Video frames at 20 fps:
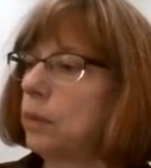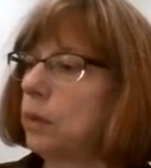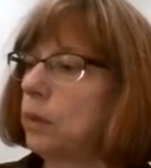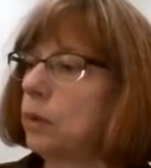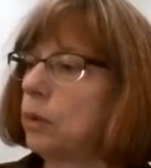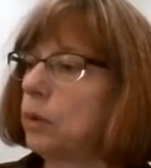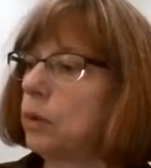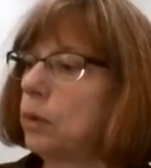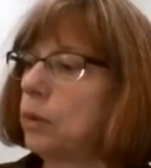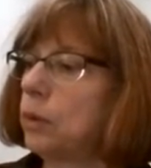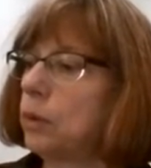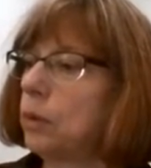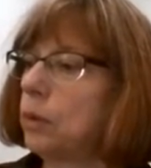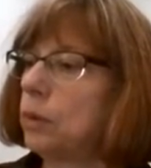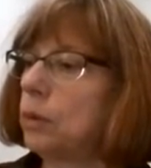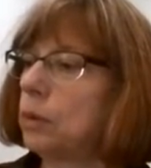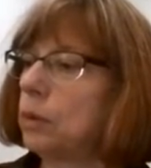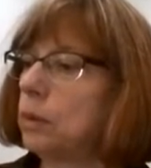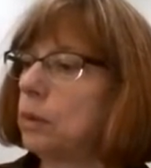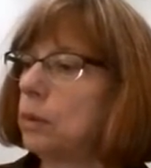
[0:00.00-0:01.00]
2.
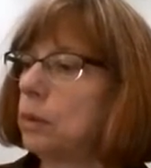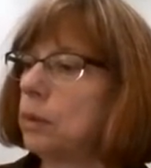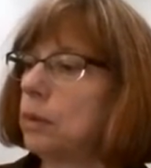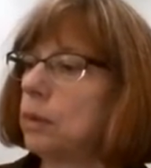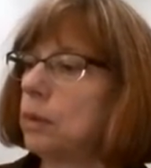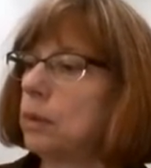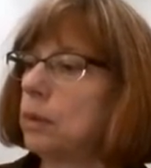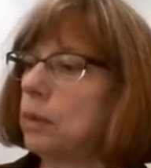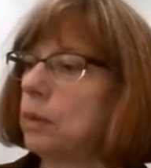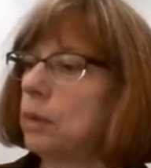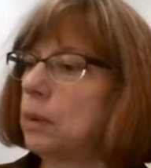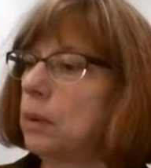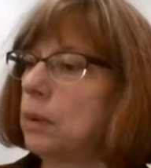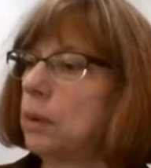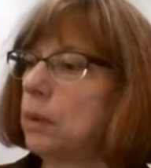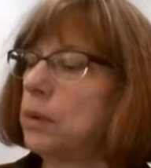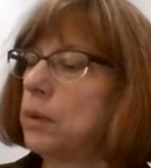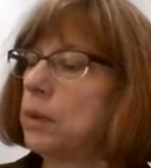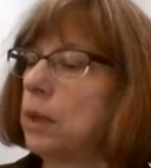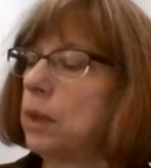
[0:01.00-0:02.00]

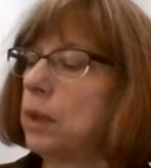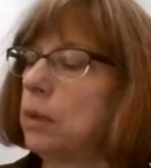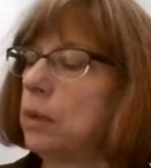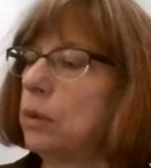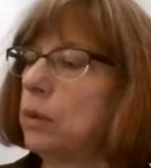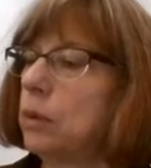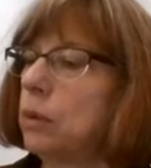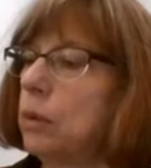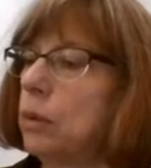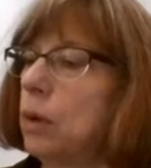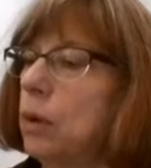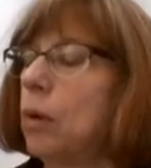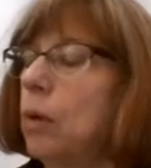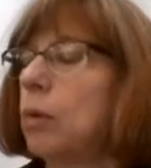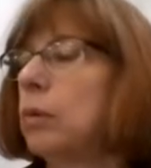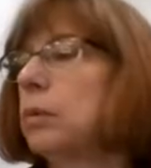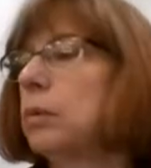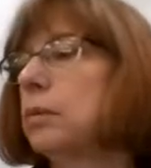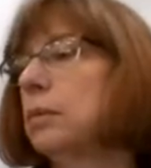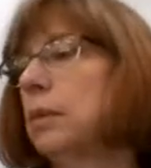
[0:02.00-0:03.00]
Let's say 2.
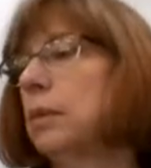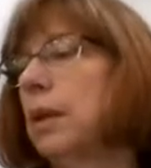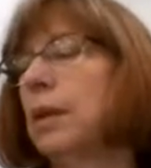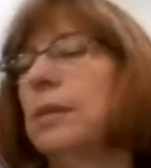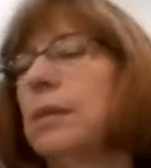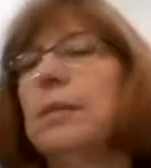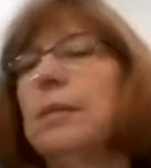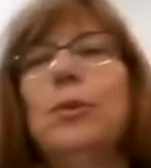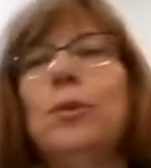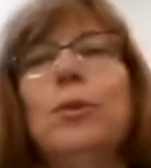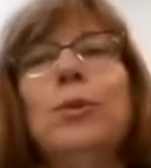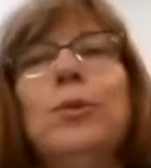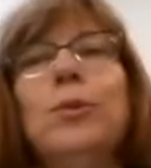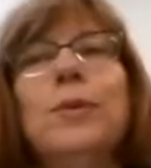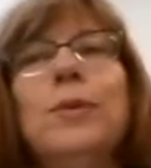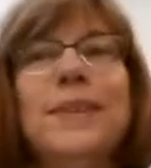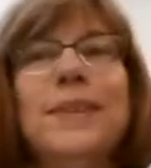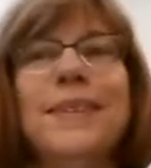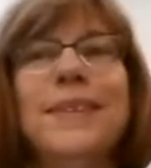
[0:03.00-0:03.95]
Oh, yeah, 2.